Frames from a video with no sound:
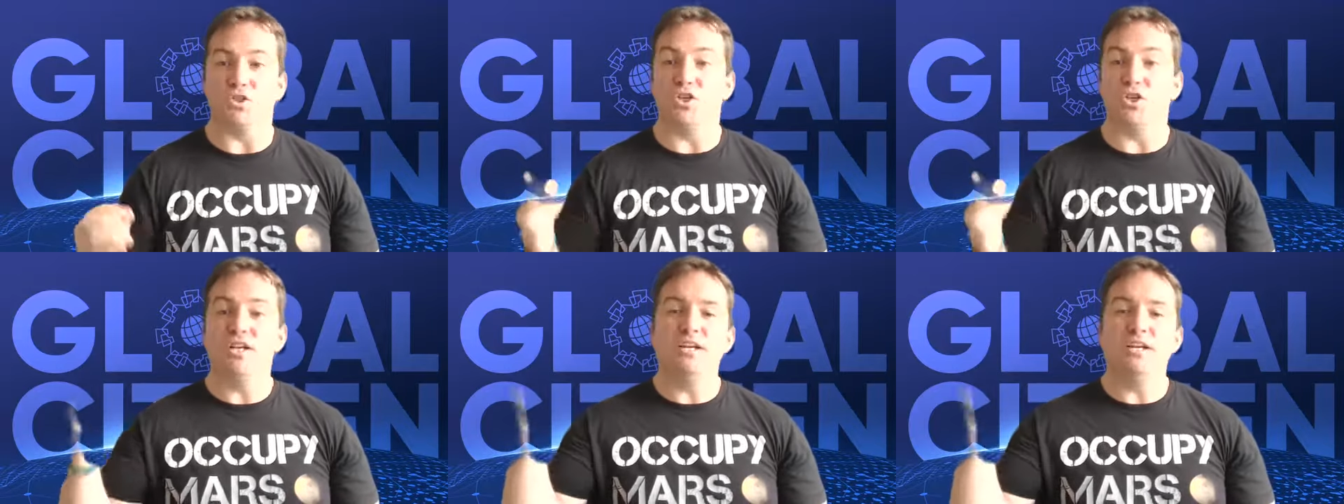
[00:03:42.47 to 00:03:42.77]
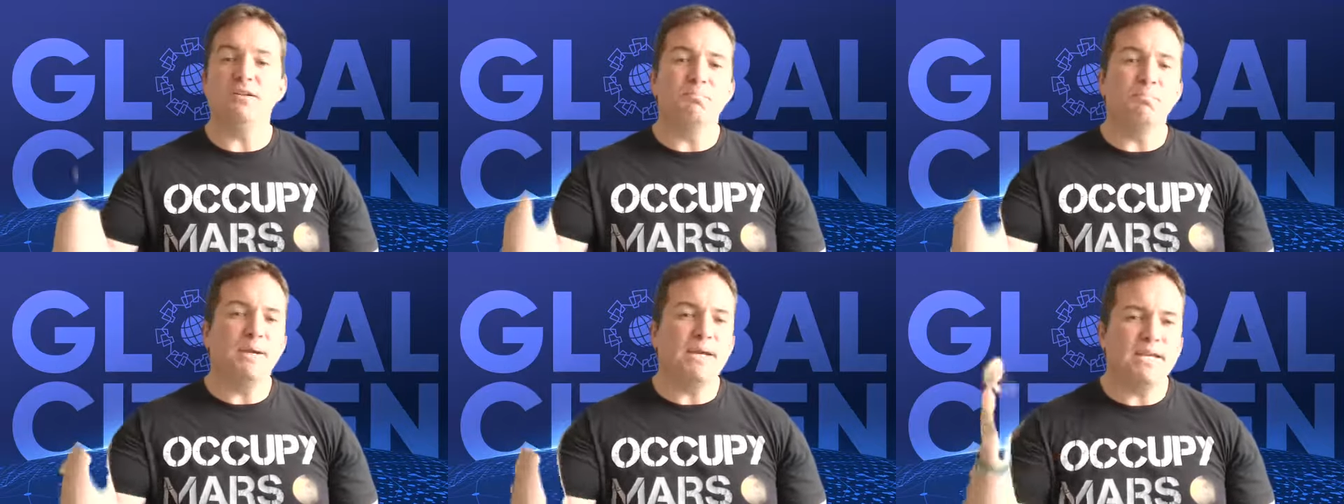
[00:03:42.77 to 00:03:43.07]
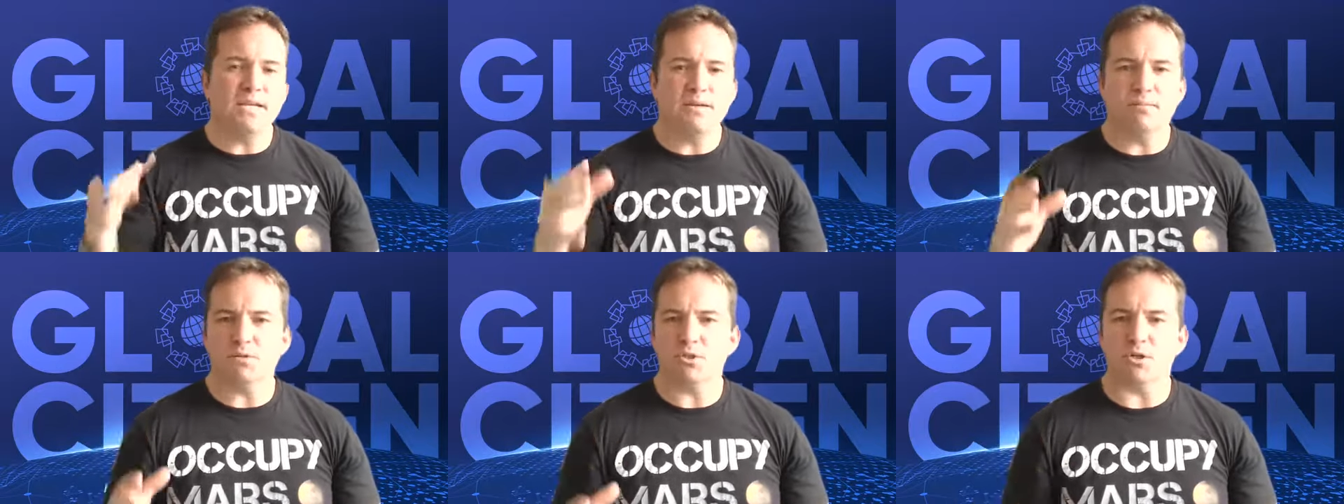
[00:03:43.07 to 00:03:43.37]
You need
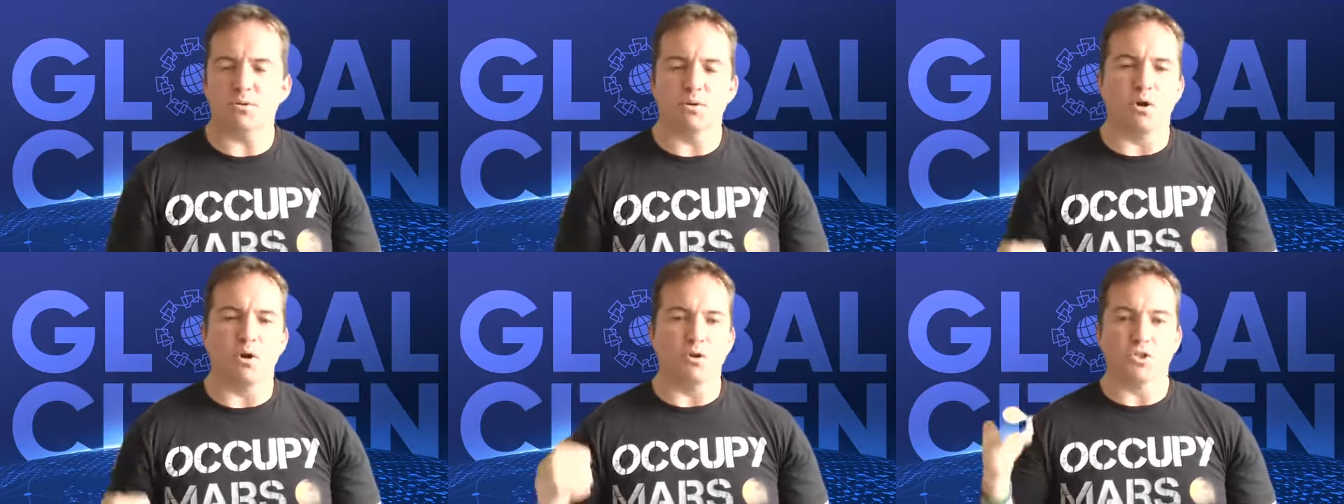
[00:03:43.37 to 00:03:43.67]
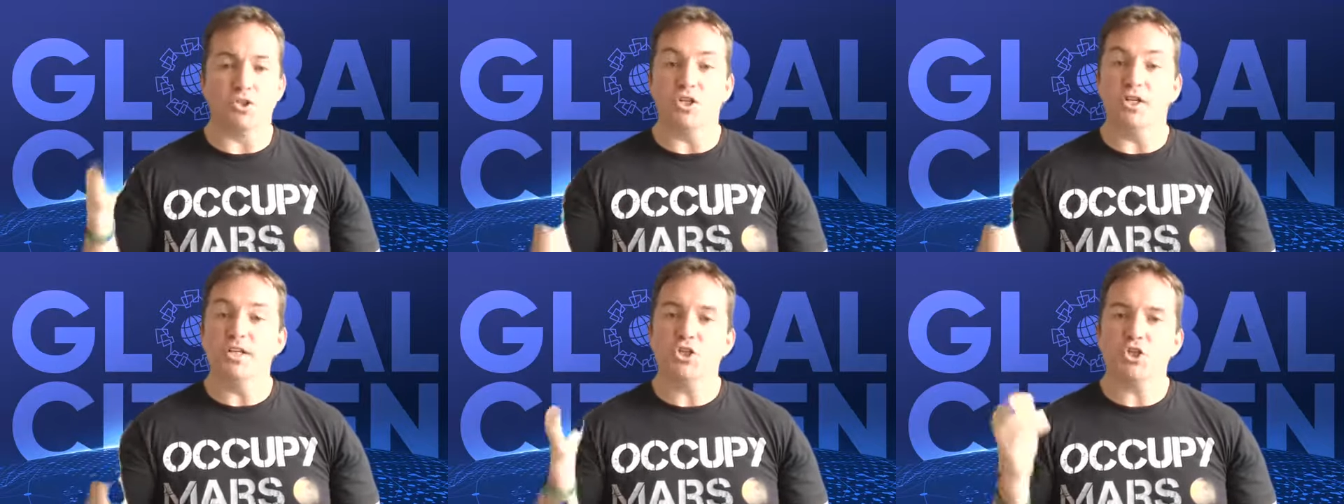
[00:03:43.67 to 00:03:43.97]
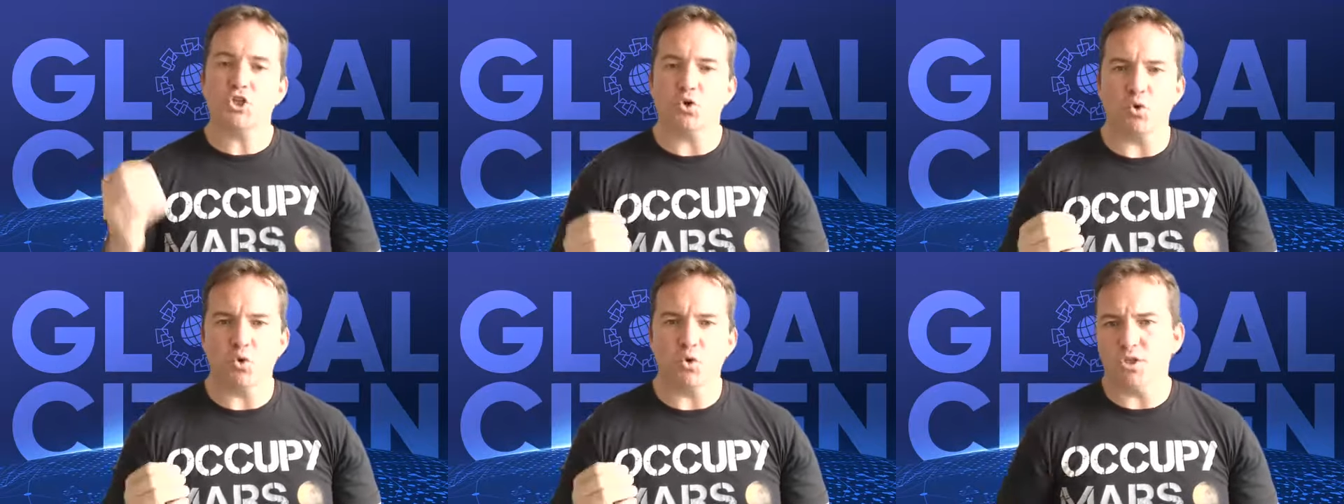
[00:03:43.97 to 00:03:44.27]
medium-term goals. You need
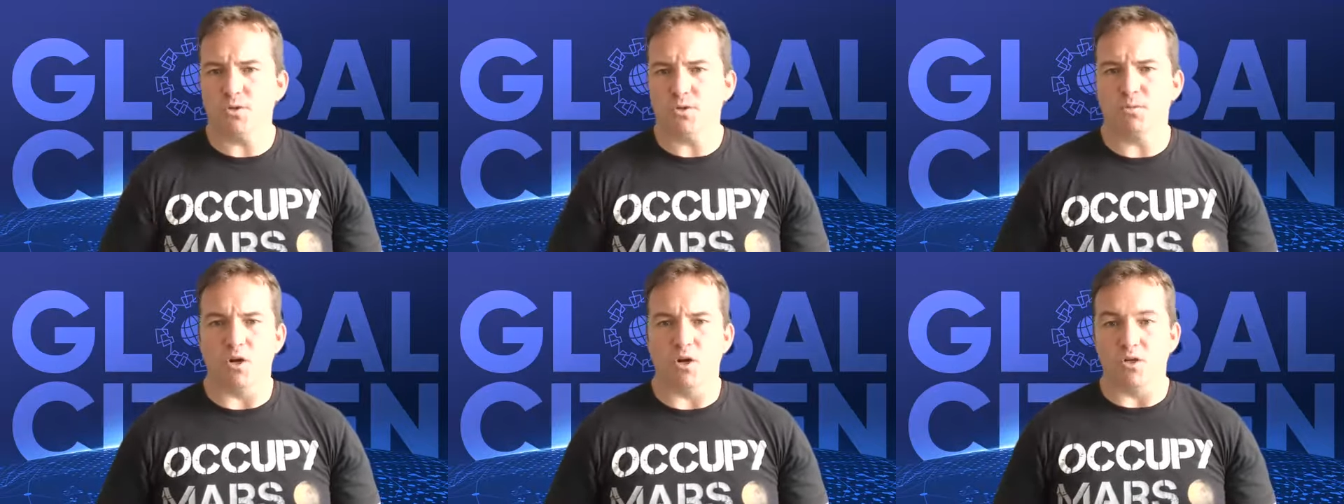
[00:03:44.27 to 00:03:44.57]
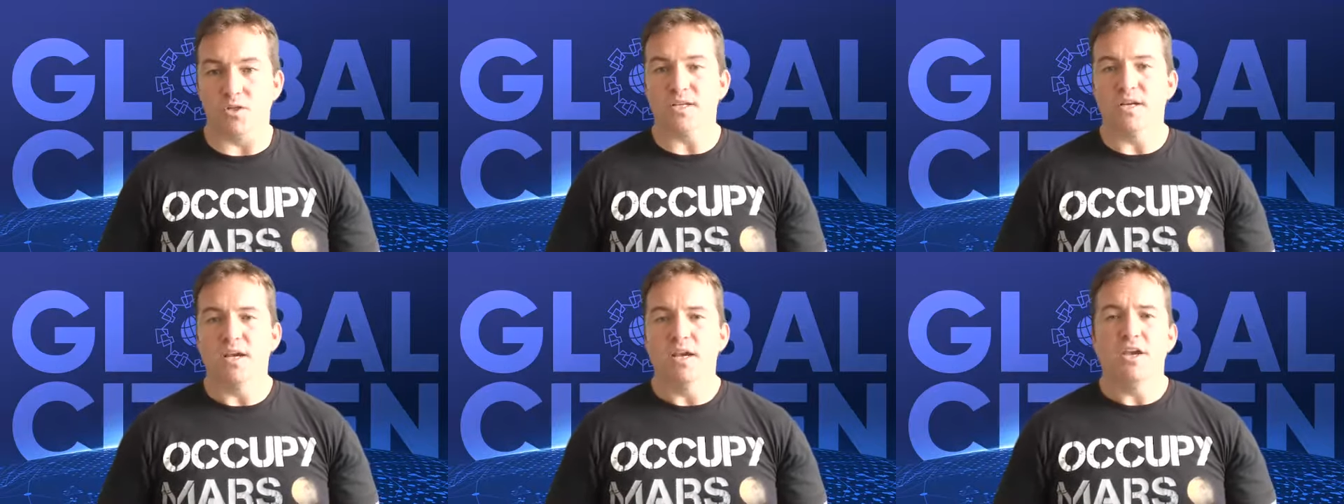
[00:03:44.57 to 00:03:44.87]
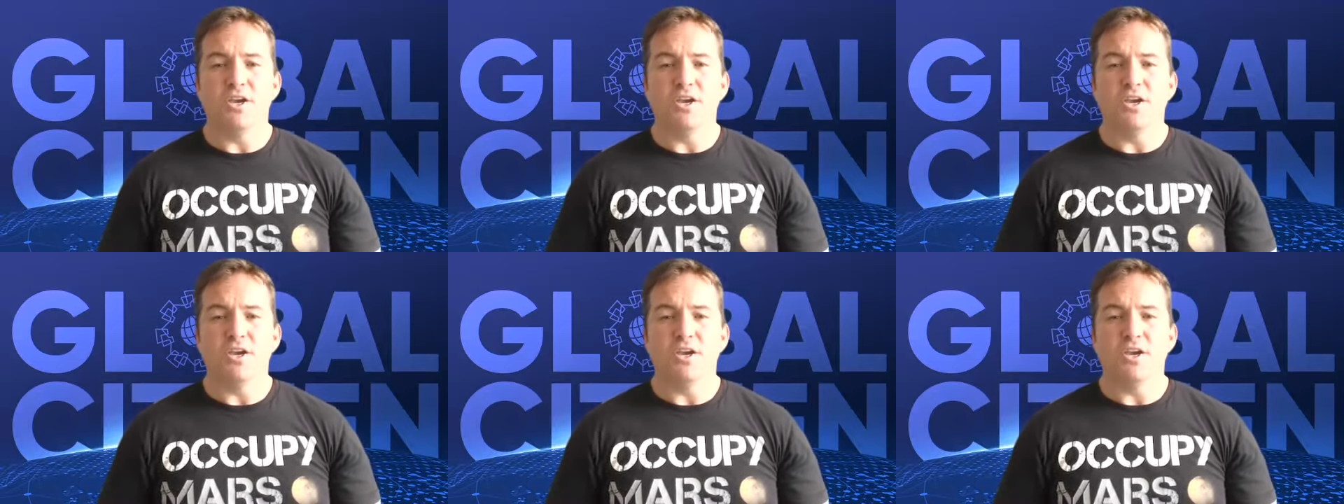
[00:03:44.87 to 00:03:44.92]
short-term goals.